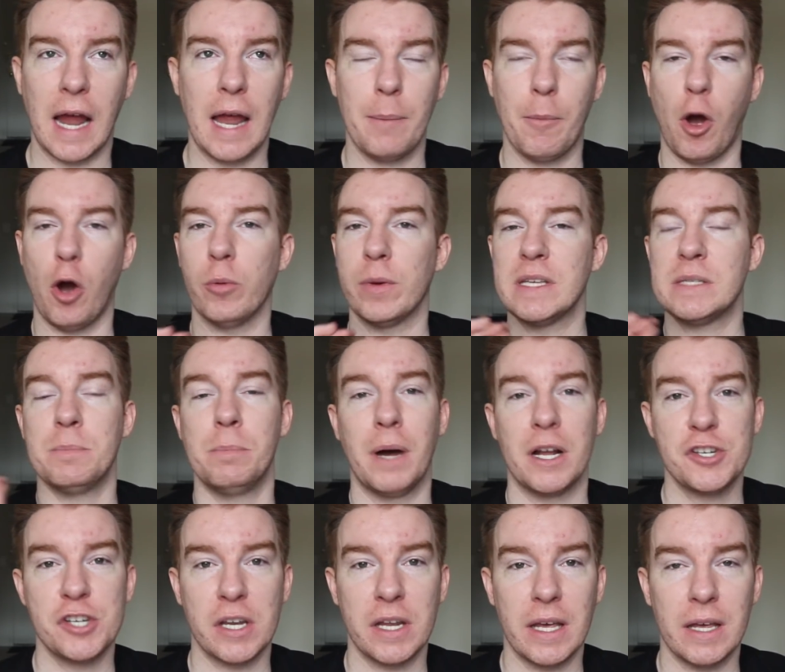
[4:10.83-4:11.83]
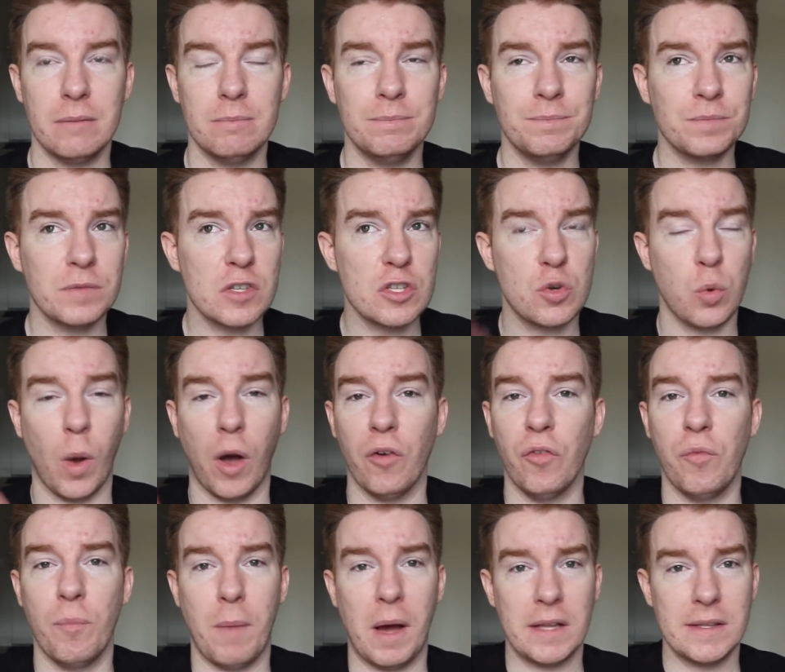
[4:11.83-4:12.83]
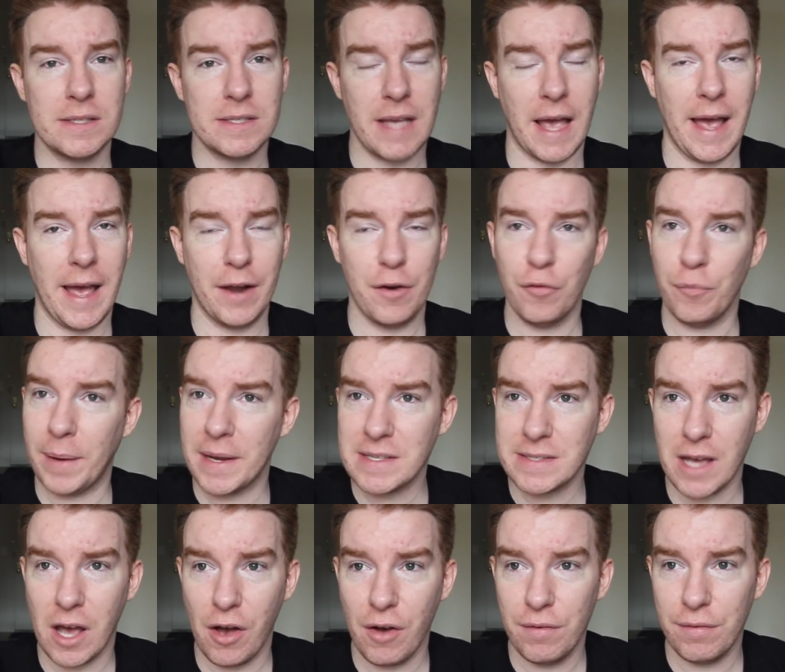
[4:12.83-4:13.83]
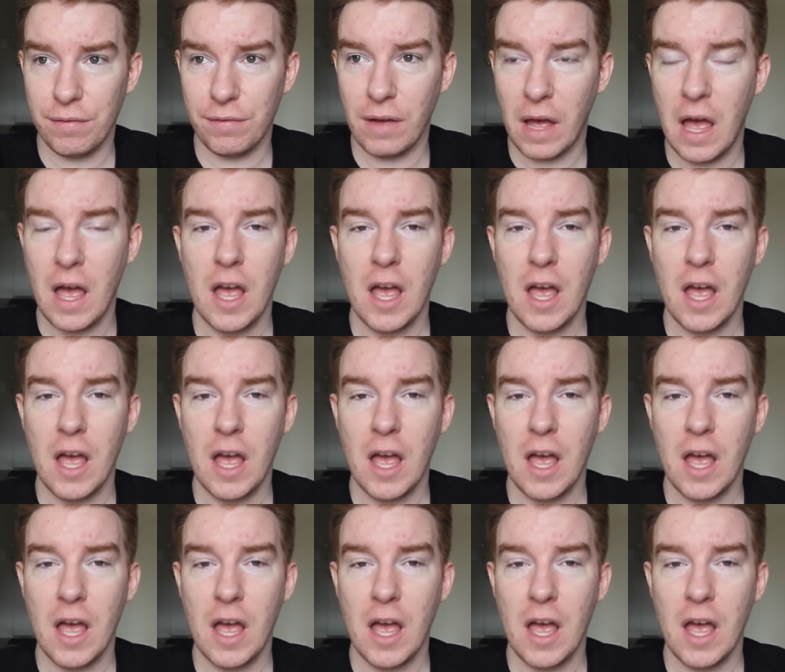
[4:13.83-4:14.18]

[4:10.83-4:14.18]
I am always budgeted twelve months ahead of myself.